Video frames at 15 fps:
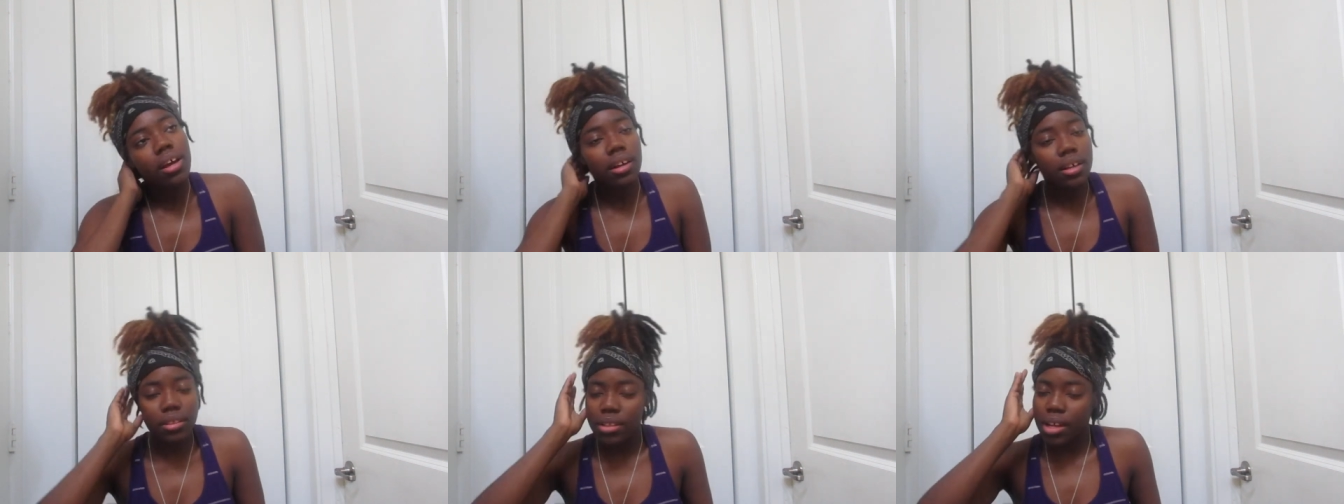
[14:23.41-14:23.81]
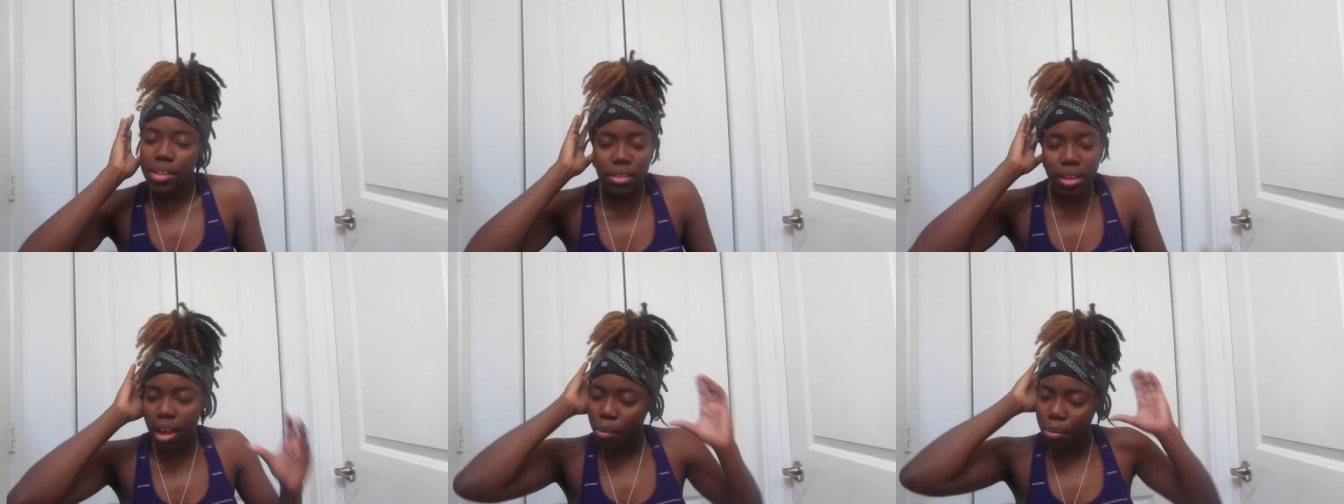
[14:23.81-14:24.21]
because
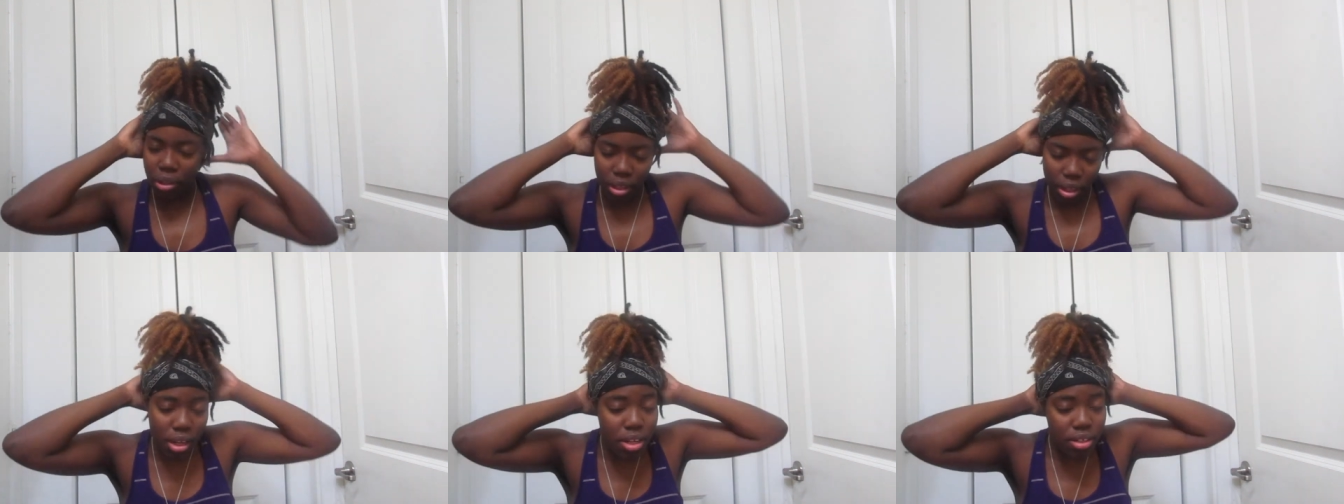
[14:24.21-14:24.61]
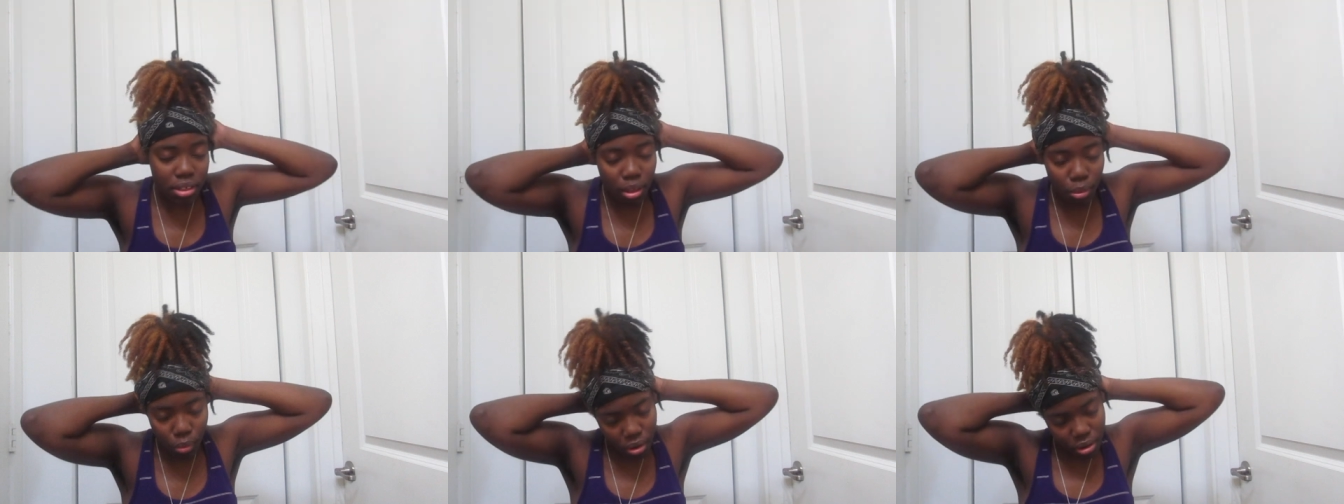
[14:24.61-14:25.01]
that's how he is in
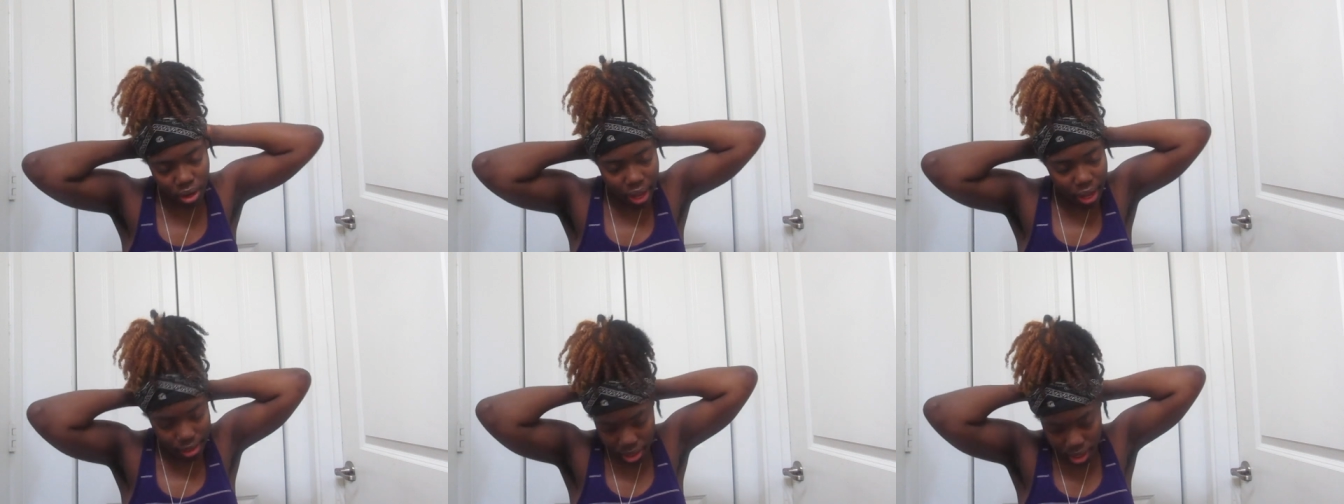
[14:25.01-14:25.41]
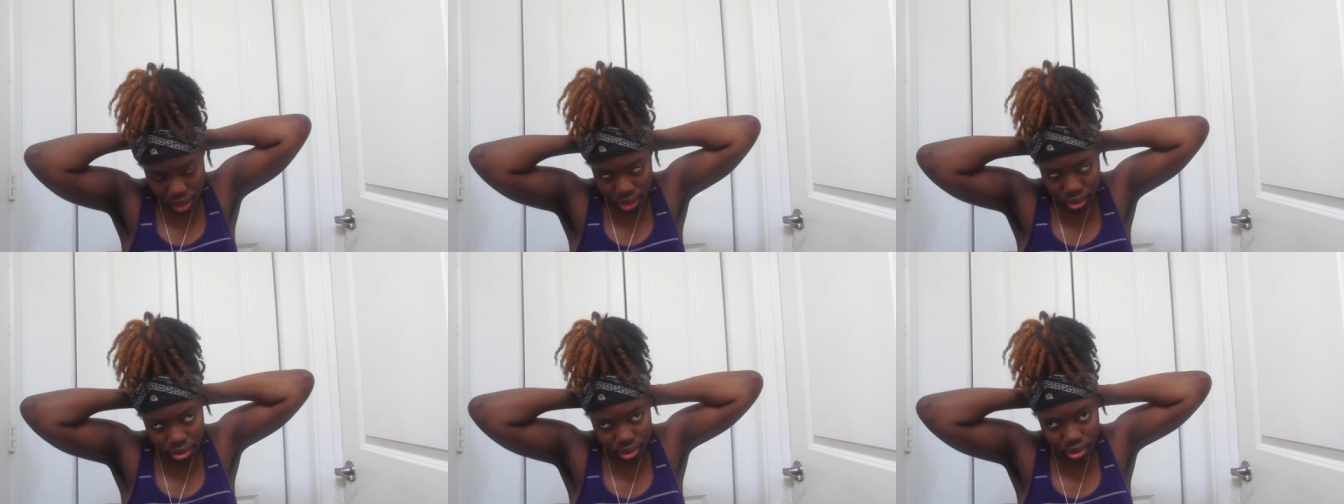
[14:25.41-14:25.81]
the world
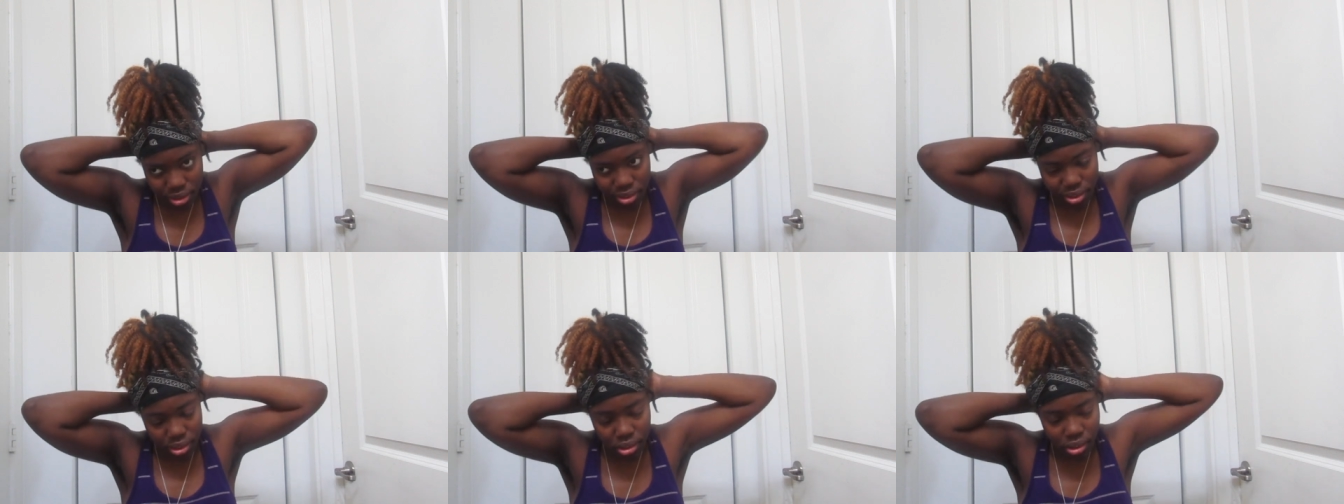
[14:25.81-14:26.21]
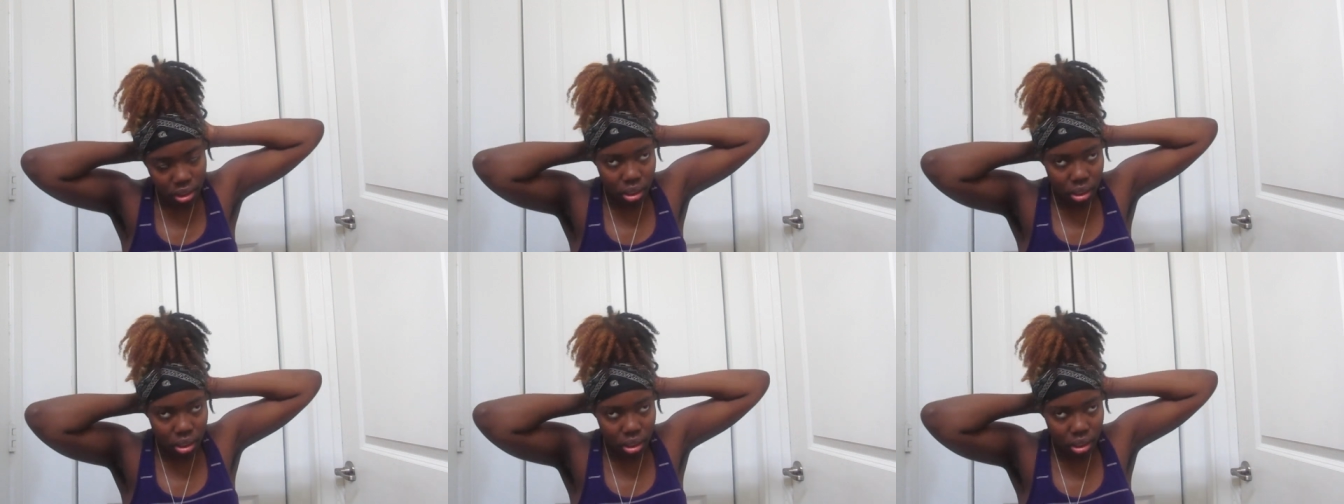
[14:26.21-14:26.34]
nowadays